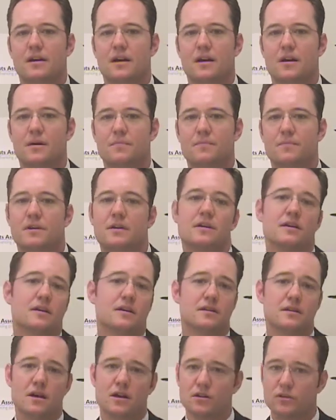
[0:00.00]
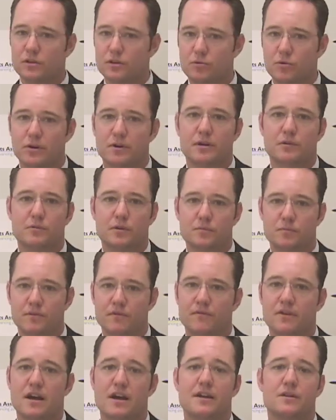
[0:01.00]
And not only working with
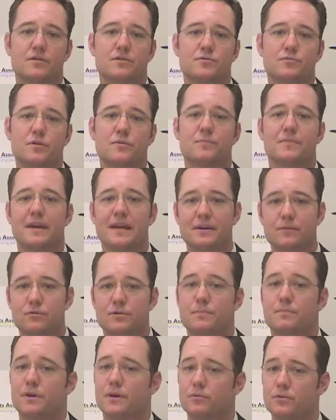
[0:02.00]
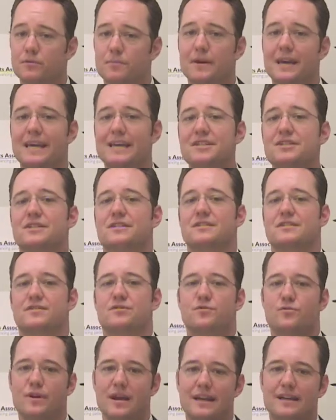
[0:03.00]
providers, but with patients
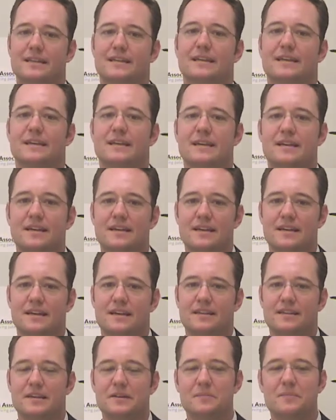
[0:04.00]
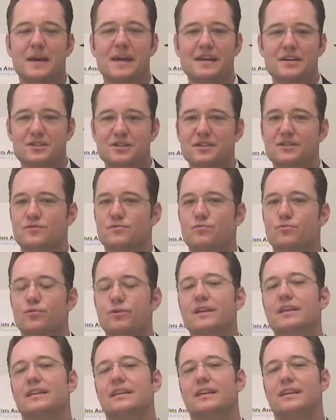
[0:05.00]
directly. I think patients
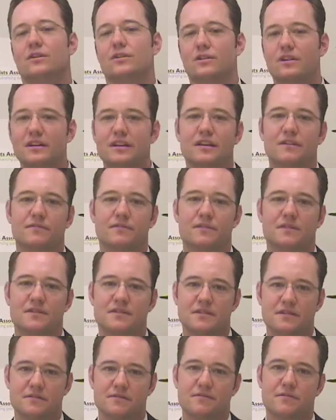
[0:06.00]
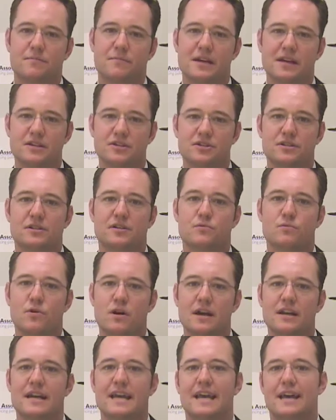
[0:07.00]
really are looking for this information and
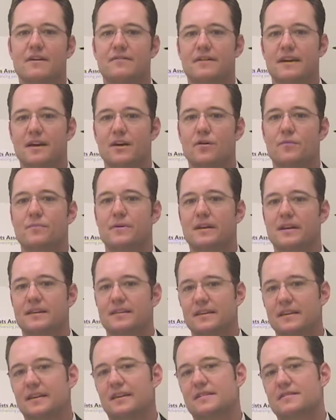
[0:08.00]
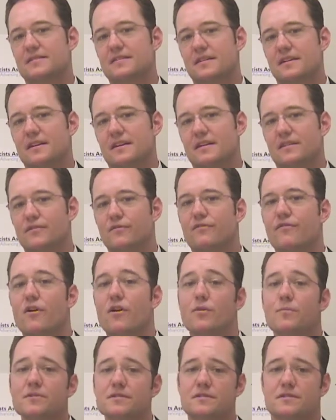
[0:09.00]
want to have help, and I think it's the
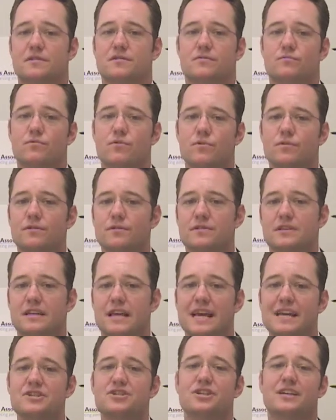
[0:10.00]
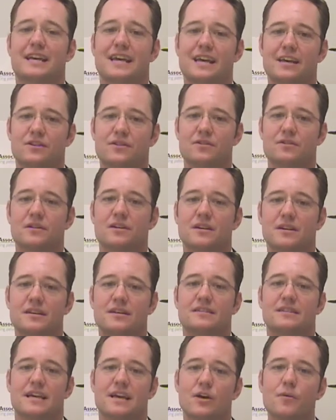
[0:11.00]
pharmacist's role as an educator
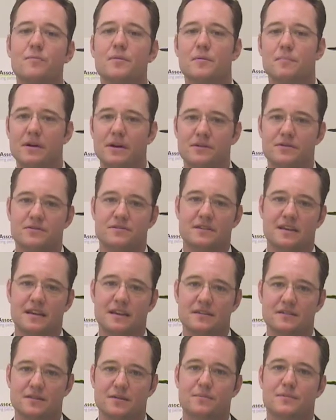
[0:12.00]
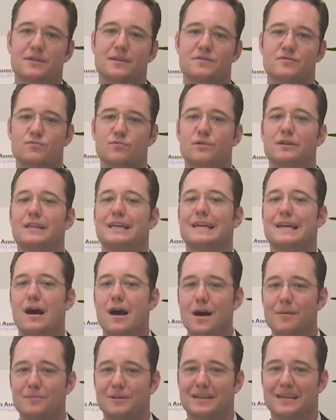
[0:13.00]
to help them understand some of this really
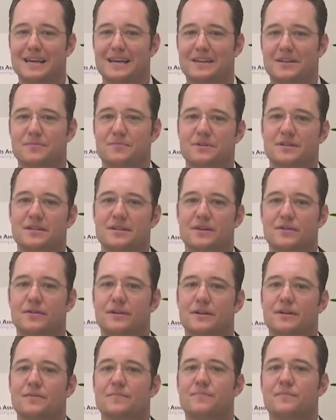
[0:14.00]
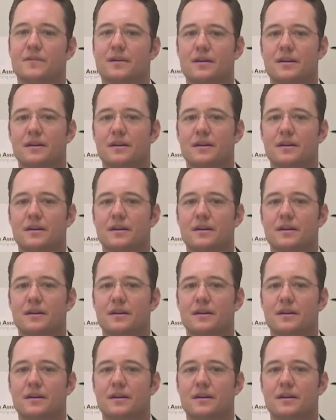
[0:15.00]
complicated material.